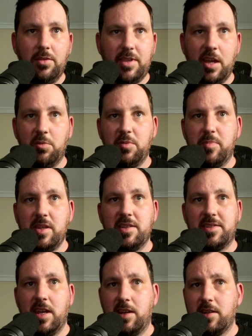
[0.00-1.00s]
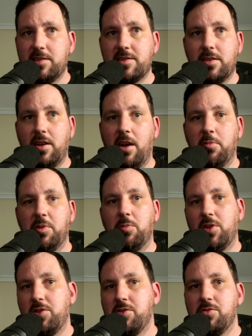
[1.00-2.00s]
They would be the settings that I would
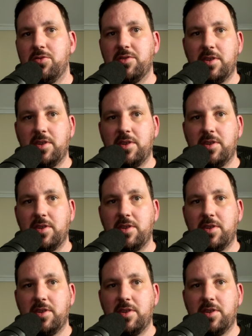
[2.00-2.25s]
want to use